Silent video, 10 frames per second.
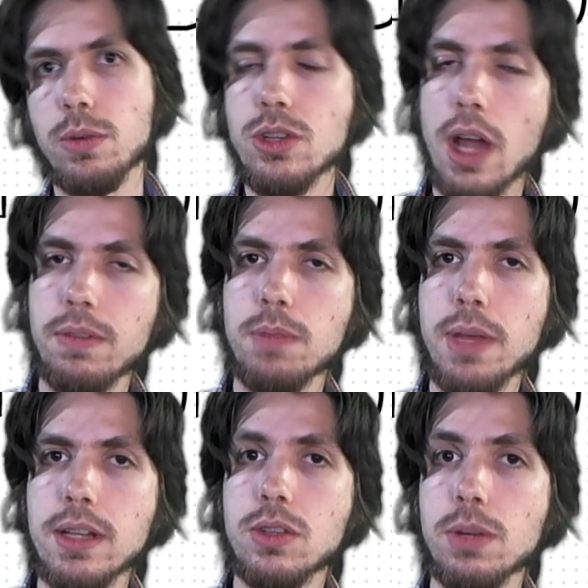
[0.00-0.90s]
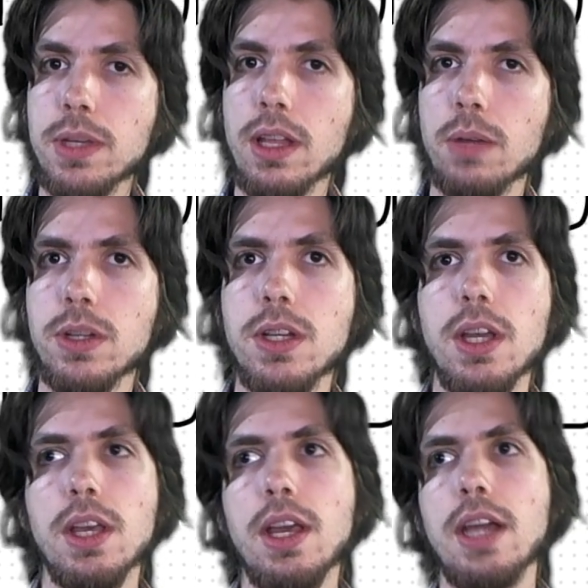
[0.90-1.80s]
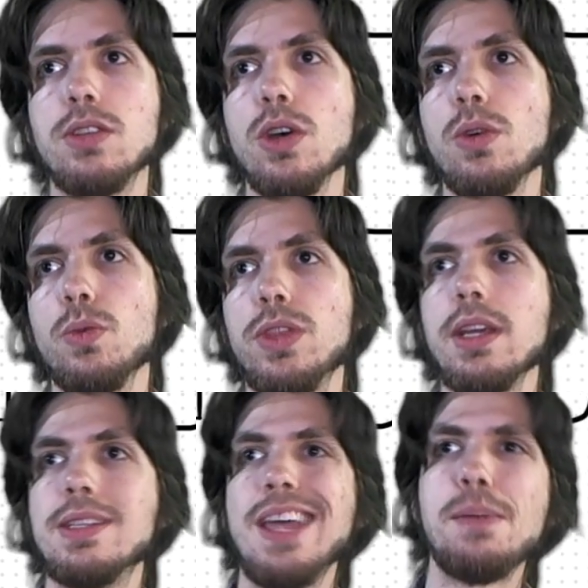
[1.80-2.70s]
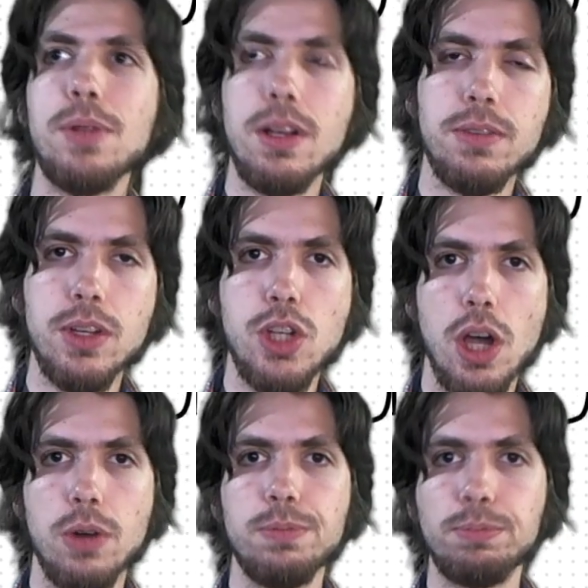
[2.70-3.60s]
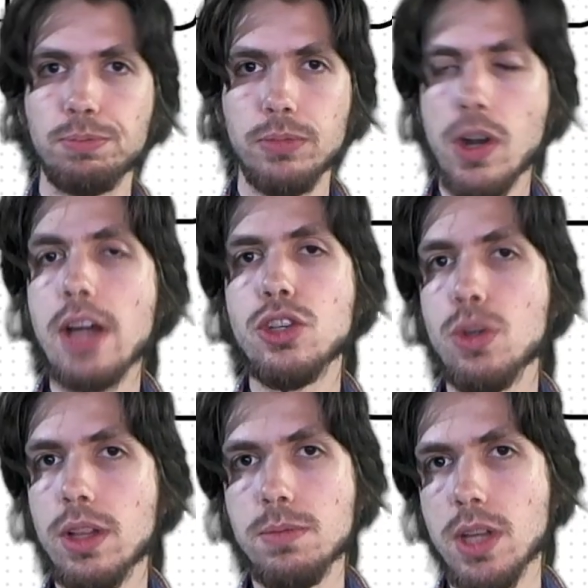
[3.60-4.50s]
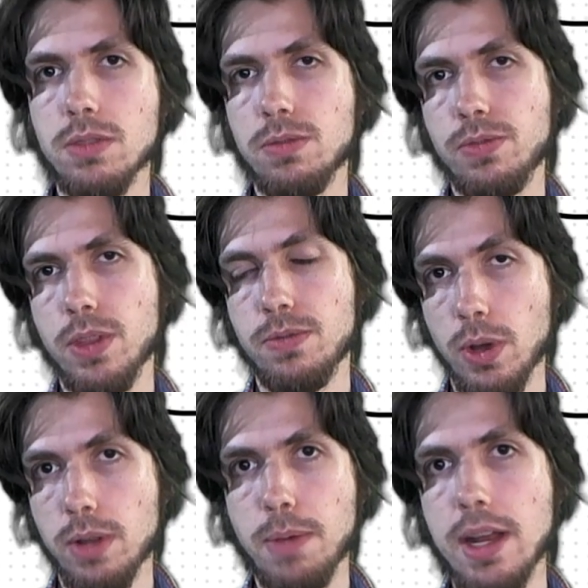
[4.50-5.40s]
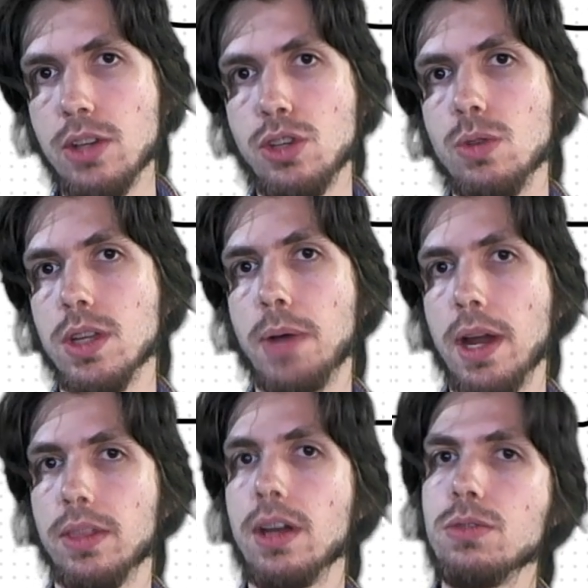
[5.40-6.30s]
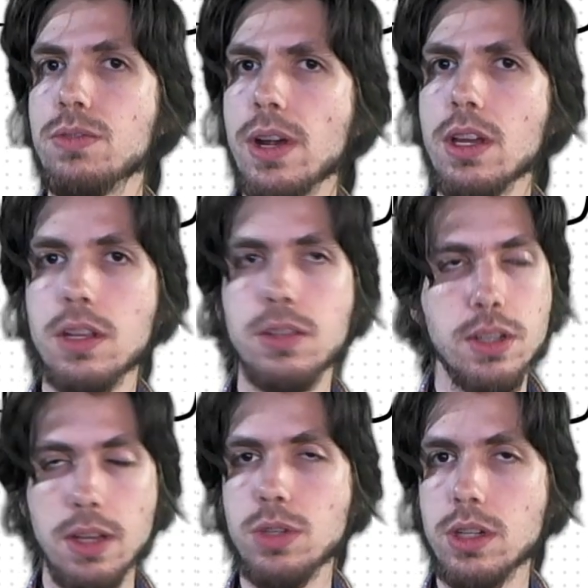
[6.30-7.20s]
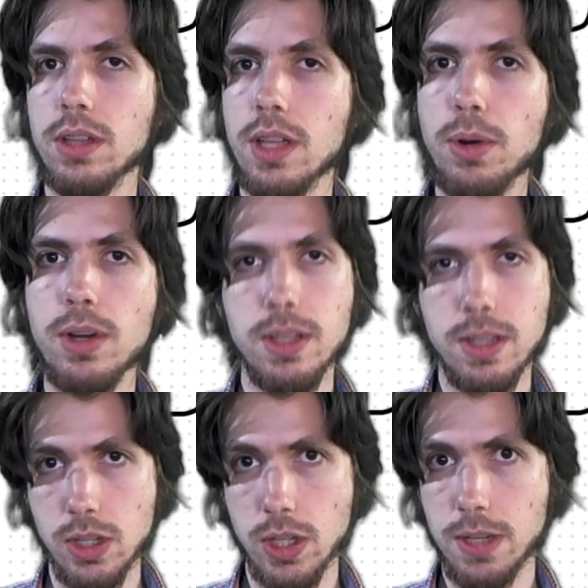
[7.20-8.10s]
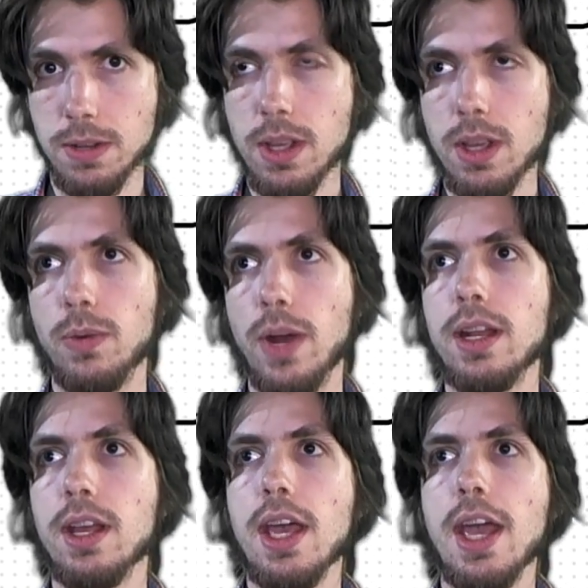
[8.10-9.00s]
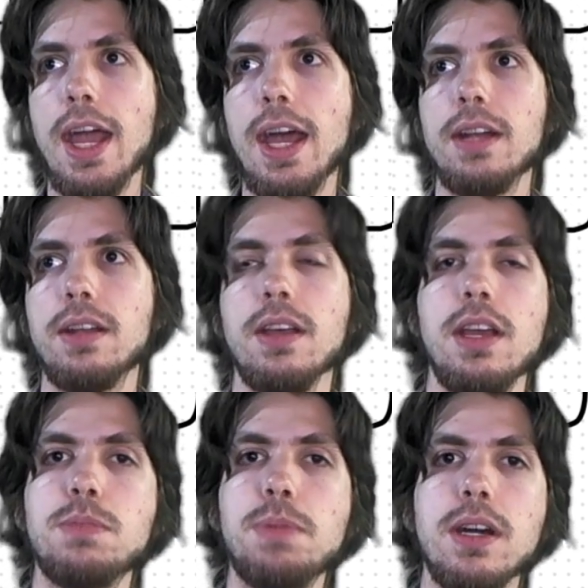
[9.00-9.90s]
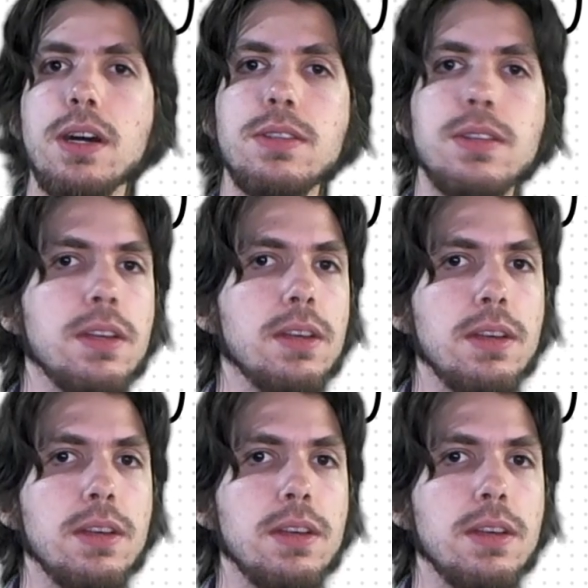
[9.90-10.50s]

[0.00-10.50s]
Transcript: would you have an embedded scripting language? And so with the example of Godot, they're not shooting themselves in the foot by not choosing Python. It was a deliberate decision, right? And it's because